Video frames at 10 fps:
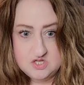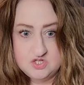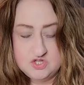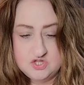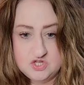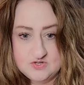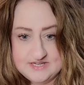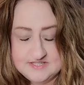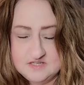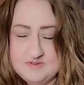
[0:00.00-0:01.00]
there
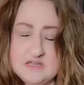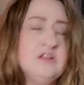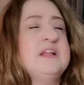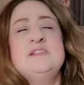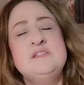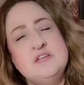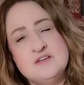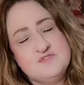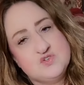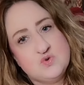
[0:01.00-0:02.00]
needs to be a
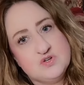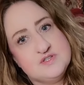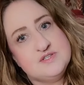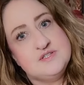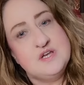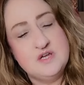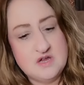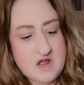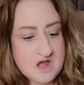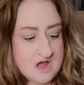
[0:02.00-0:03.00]
cleansing of sorts
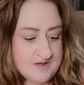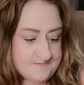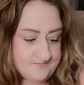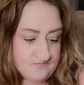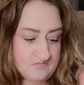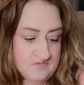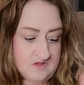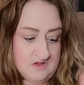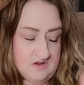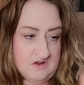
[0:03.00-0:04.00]

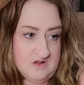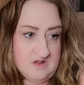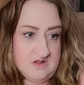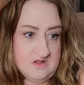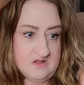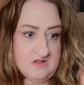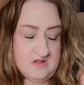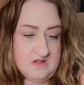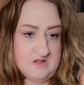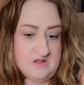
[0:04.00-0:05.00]

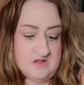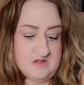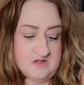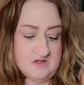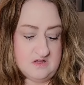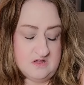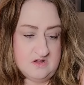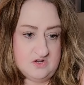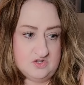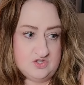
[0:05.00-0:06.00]

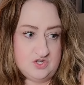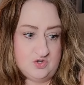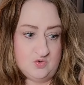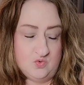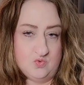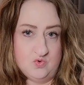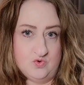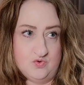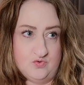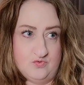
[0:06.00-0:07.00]

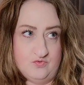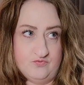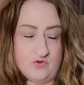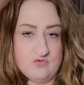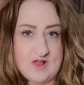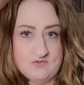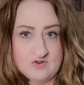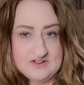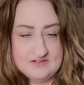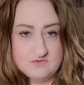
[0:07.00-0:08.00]
for
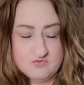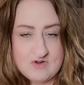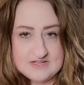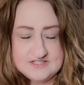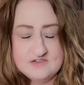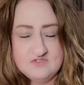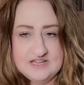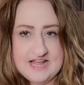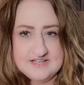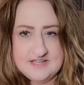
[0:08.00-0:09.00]
rest and
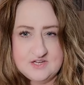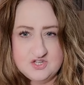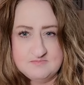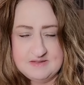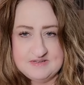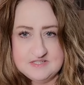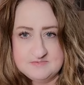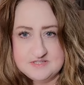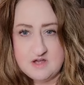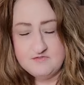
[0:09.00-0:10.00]
relaxation, maybe
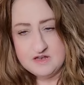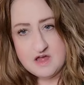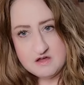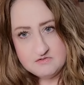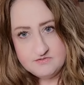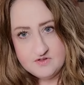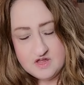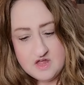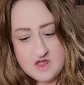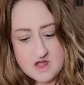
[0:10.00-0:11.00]
some self-love.
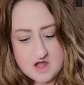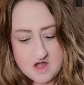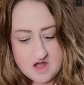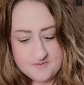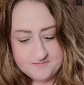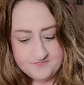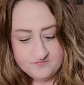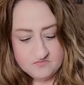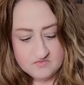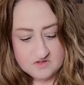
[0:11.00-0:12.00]

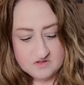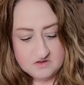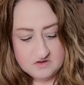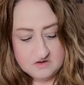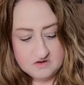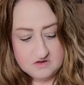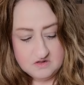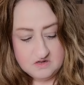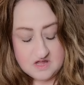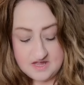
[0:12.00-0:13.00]

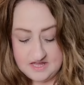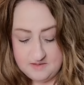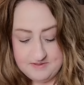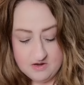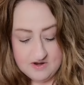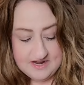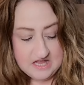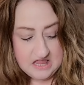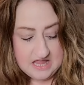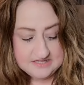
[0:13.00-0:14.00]
I keep hearing
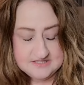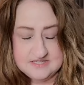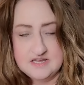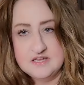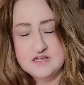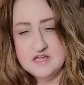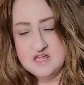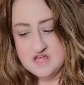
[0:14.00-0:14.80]
cleansing.